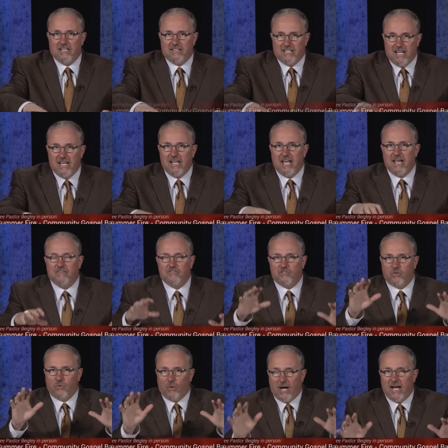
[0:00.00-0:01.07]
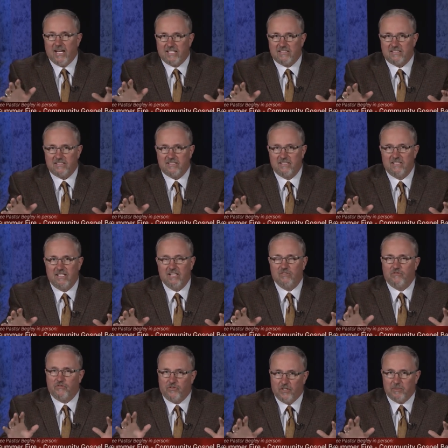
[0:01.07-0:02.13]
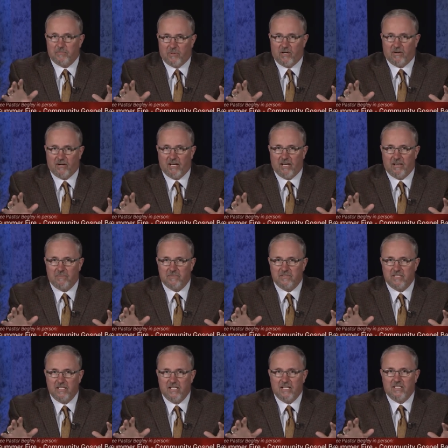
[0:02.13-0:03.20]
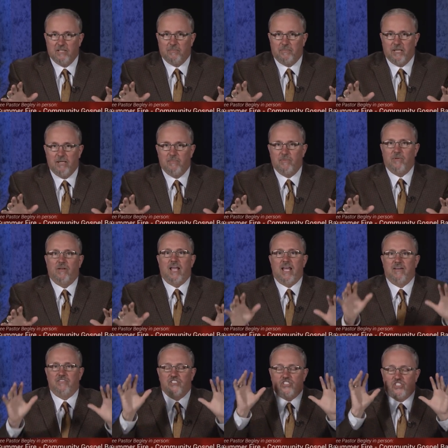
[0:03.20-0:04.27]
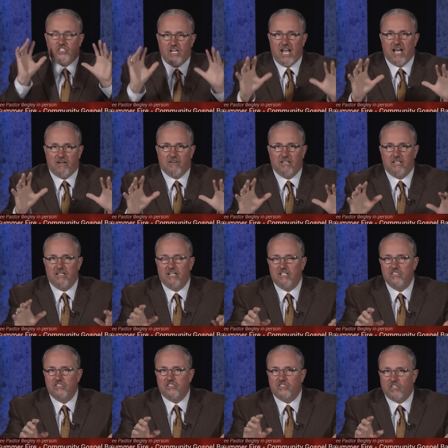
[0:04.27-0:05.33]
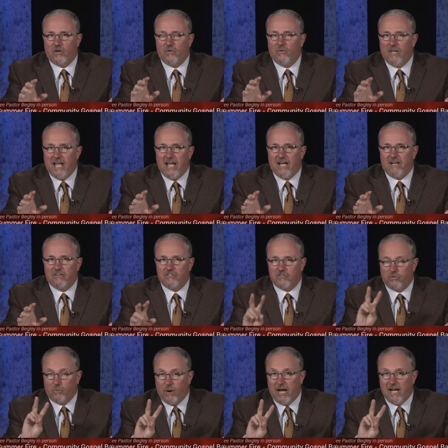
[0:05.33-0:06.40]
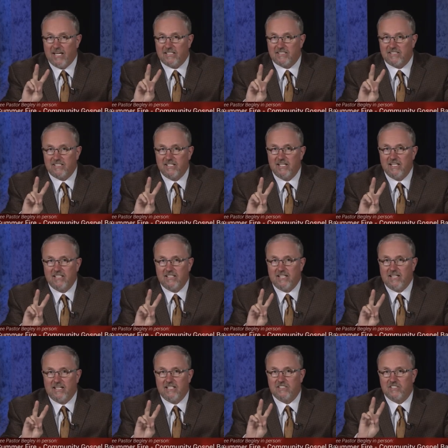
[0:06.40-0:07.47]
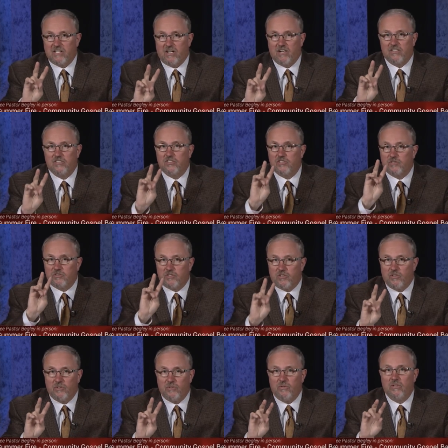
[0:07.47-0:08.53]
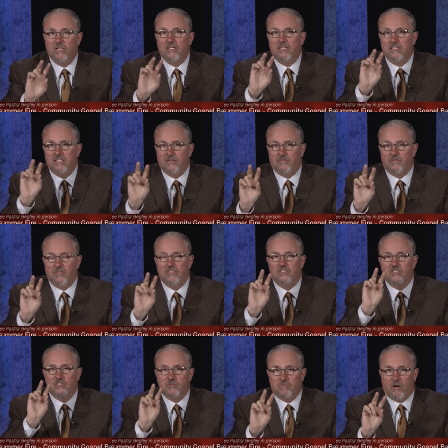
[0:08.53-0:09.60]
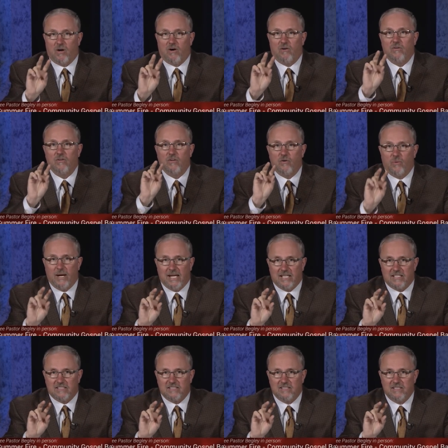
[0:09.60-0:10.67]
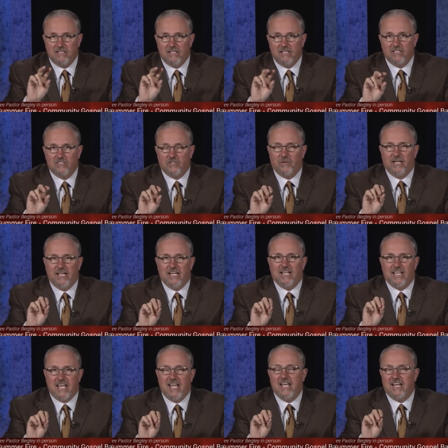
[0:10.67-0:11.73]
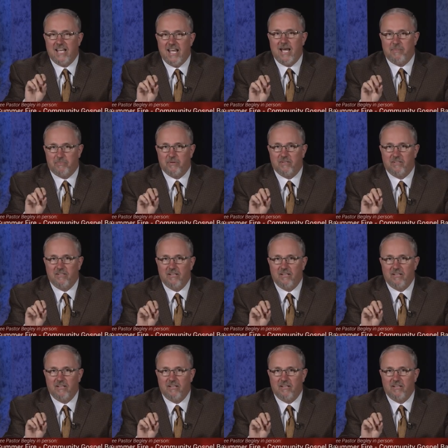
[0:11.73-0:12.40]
they have twice in football games, the people have shouted so loud twice that it has caused two different small quakes. So it can happen.